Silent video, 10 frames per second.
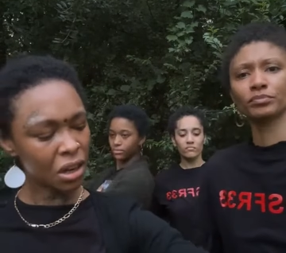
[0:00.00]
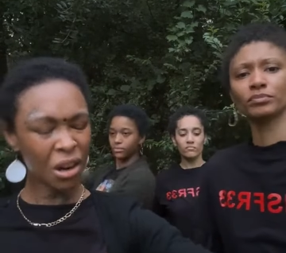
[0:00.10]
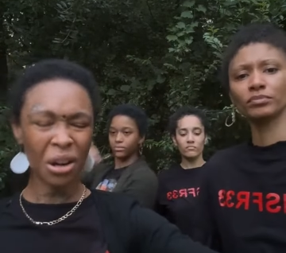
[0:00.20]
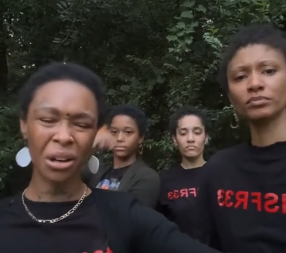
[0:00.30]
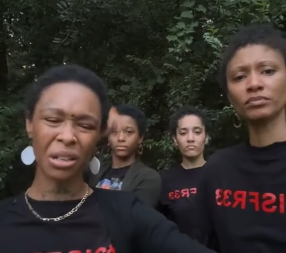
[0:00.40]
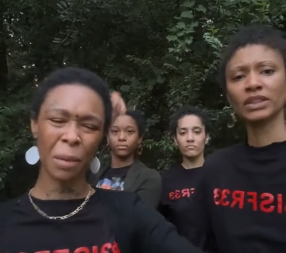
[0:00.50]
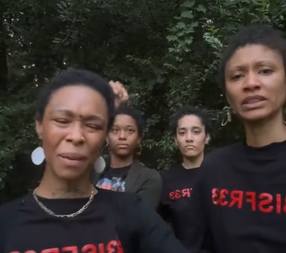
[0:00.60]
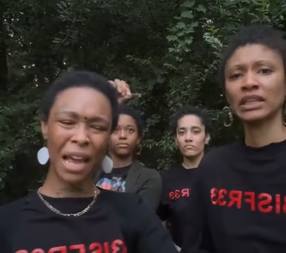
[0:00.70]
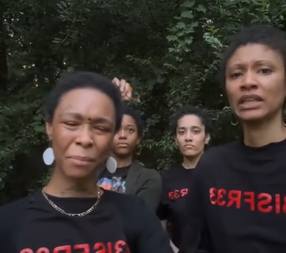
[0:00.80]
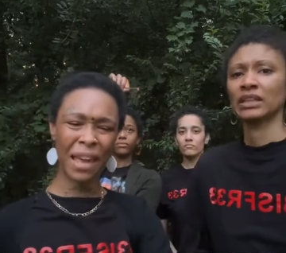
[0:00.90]
Speaker 1: oh, the
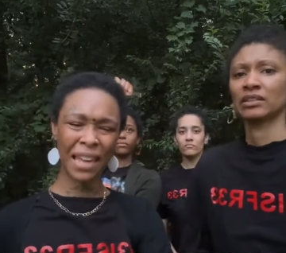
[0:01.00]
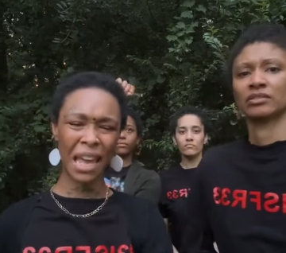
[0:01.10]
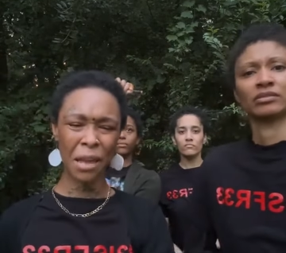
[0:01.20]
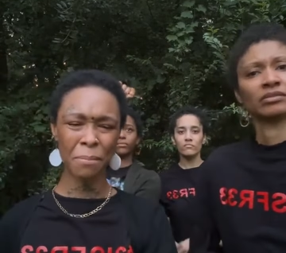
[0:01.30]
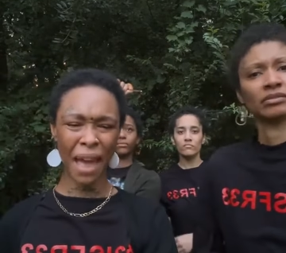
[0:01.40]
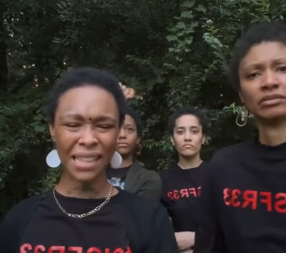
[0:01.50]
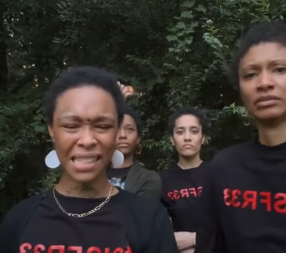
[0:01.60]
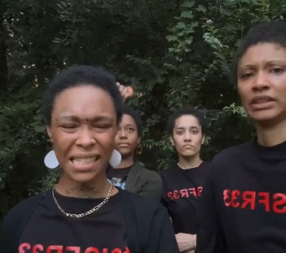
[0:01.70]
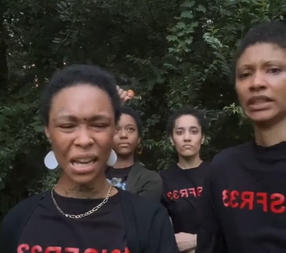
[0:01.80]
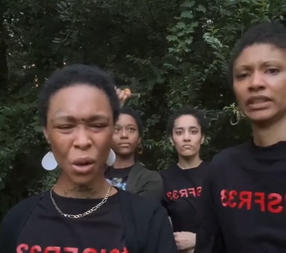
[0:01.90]
black man came back
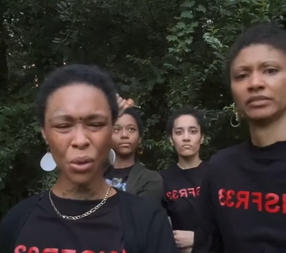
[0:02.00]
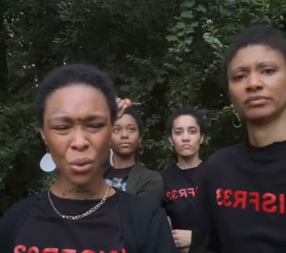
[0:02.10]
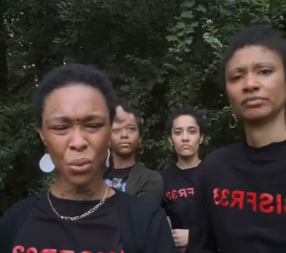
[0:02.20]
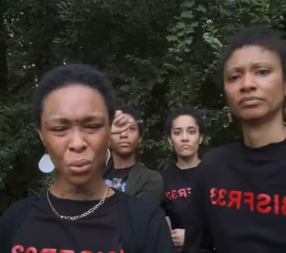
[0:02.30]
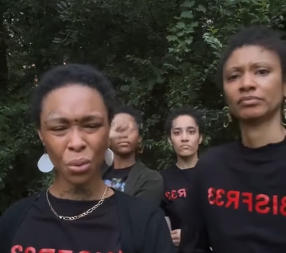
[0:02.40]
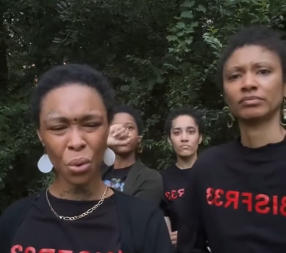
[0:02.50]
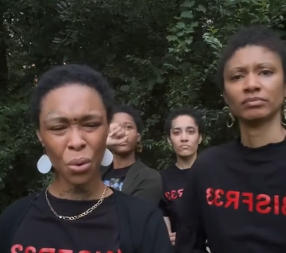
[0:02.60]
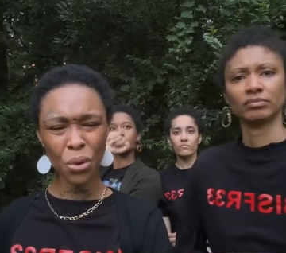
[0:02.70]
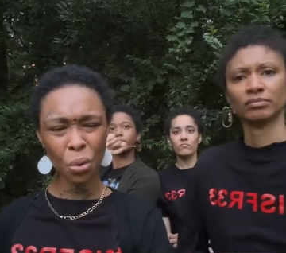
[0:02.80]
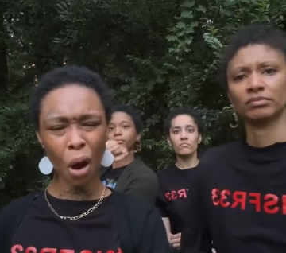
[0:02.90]
to tell you
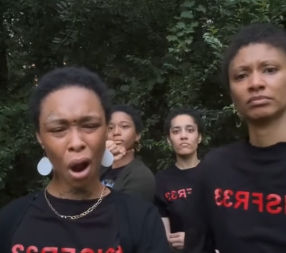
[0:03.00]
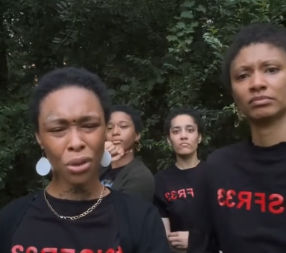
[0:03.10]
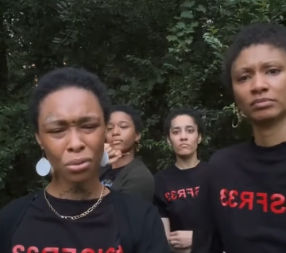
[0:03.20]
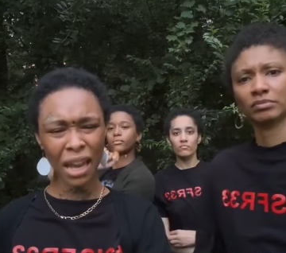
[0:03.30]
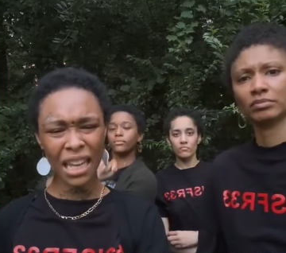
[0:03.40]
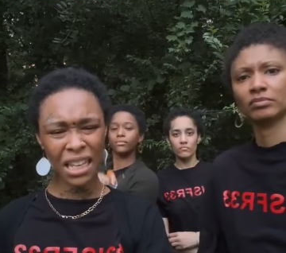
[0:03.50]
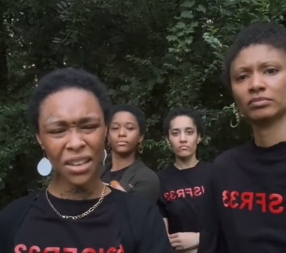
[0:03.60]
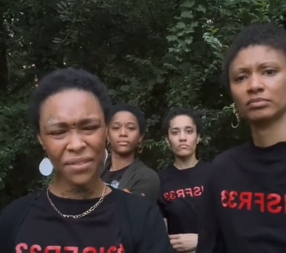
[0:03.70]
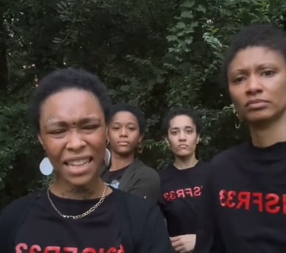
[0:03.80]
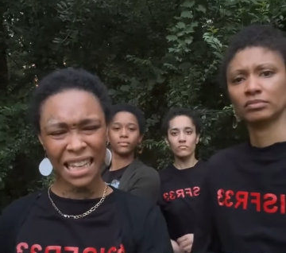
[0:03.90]
who you are, you can't
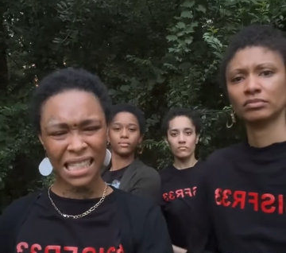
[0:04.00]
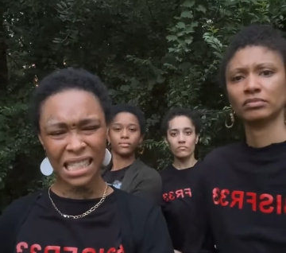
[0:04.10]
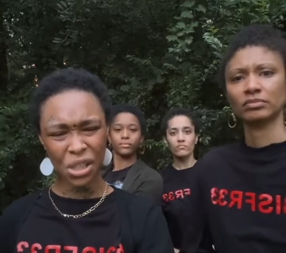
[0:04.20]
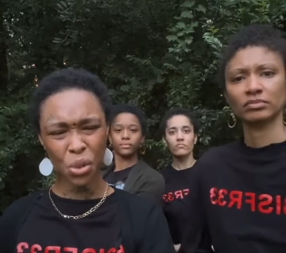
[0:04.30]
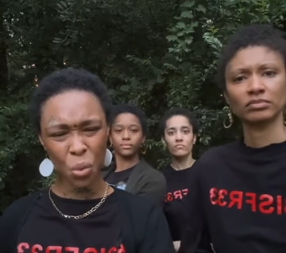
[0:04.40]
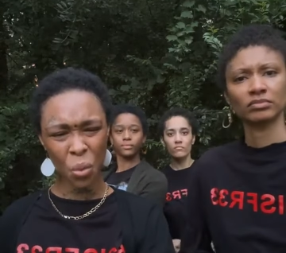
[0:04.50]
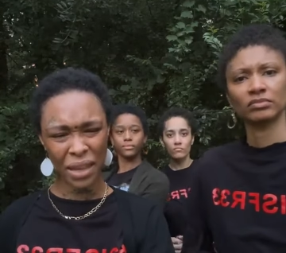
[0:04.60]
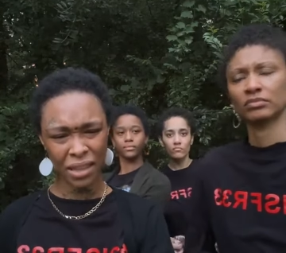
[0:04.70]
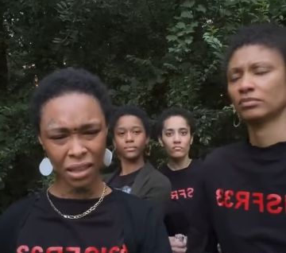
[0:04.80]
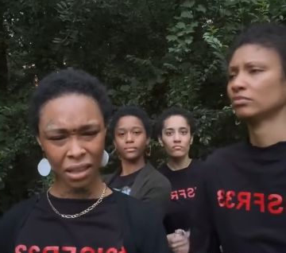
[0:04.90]
even listen
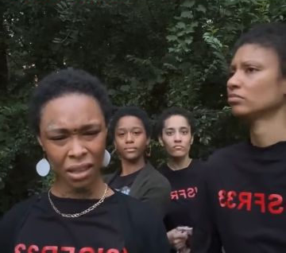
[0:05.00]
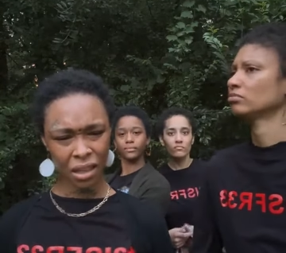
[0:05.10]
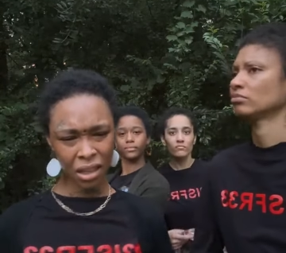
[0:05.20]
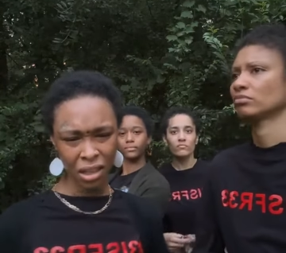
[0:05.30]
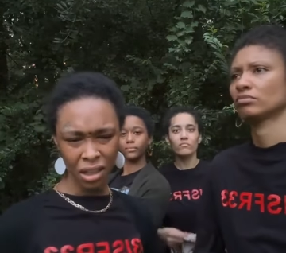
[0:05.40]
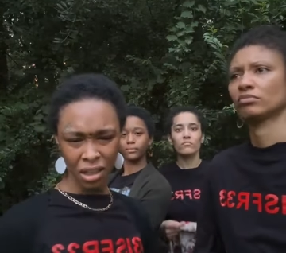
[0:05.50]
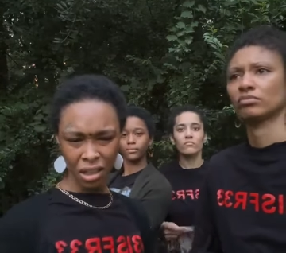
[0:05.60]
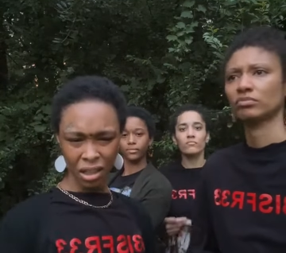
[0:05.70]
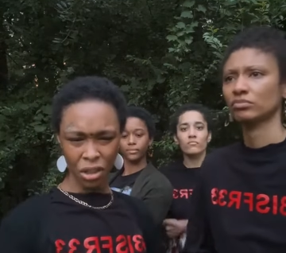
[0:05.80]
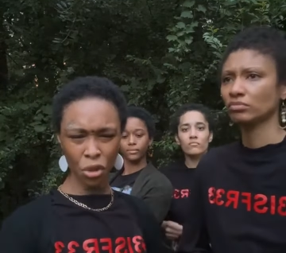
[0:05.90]
to it
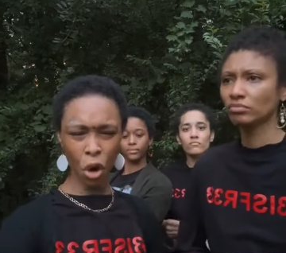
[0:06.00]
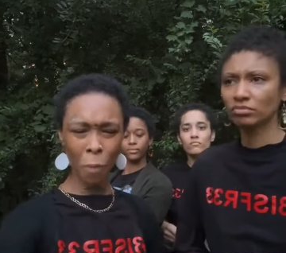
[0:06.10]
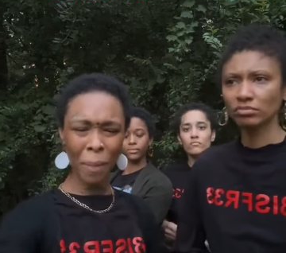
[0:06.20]
you